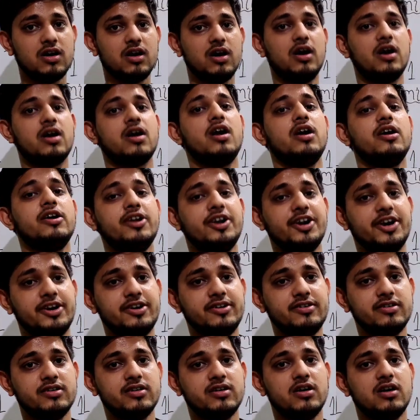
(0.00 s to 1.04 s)
or
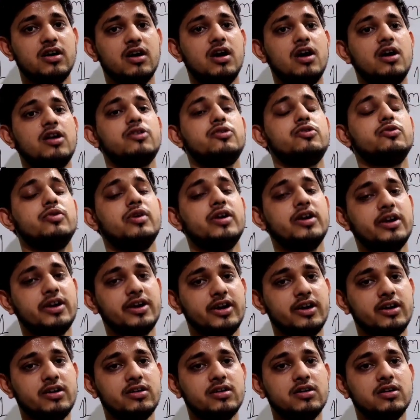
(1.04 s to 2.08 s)
100 or
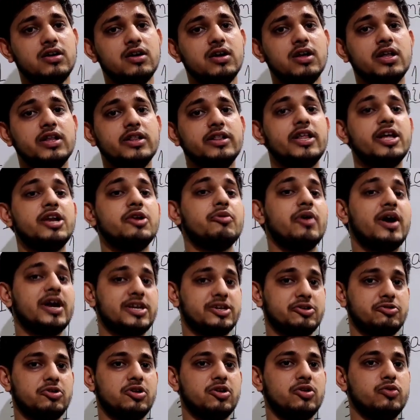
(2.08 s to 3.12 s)
200, then
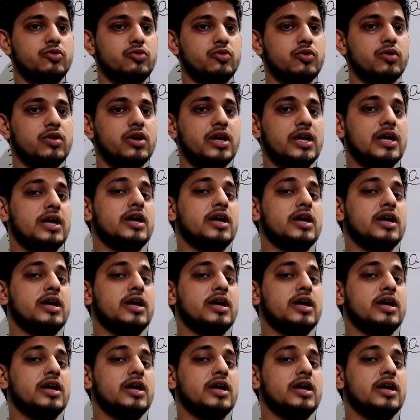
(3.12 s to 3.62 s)
what you will do?